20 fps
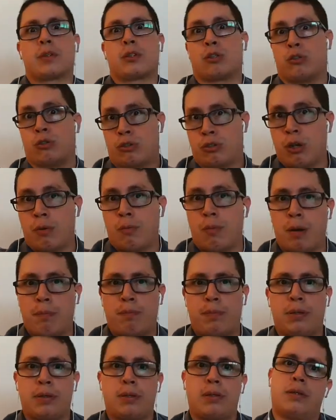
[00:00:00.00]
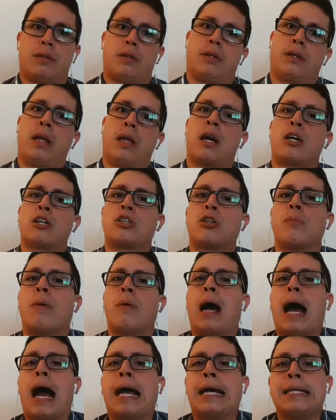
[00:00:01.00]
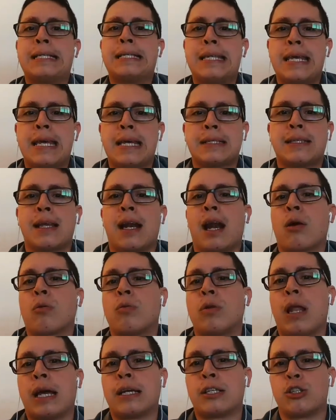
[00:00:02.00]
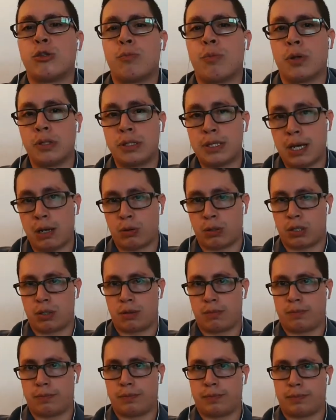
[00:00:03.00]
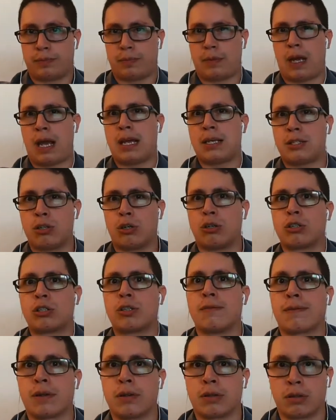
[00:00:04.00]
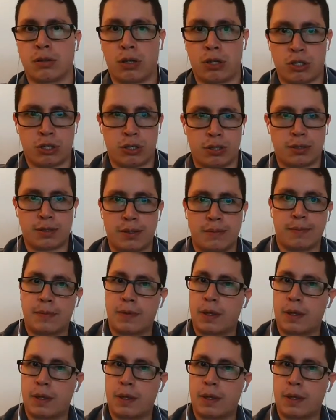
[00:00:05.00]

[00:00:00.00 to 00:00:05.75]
to sum up, there are some ideas that I would like to point out as sort of conclusions.